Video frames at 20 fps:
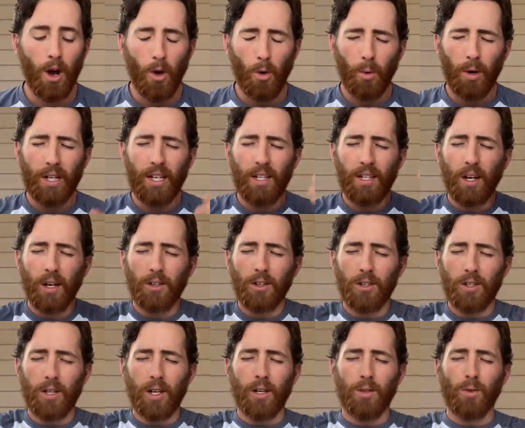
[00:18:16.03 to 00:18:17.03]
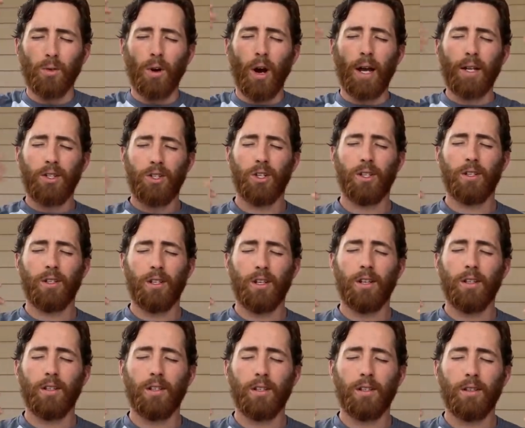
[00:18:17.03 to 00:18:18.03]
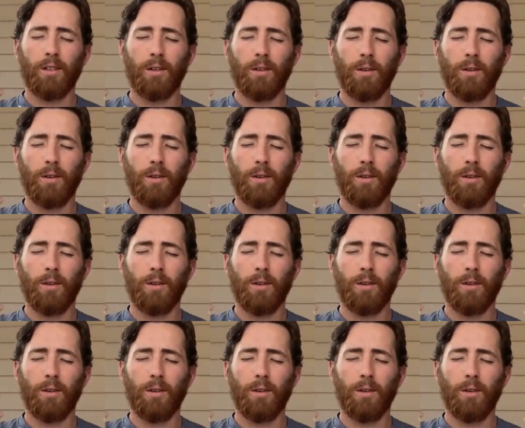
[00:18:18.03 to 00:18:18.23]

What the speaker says: we need to understand righteousness.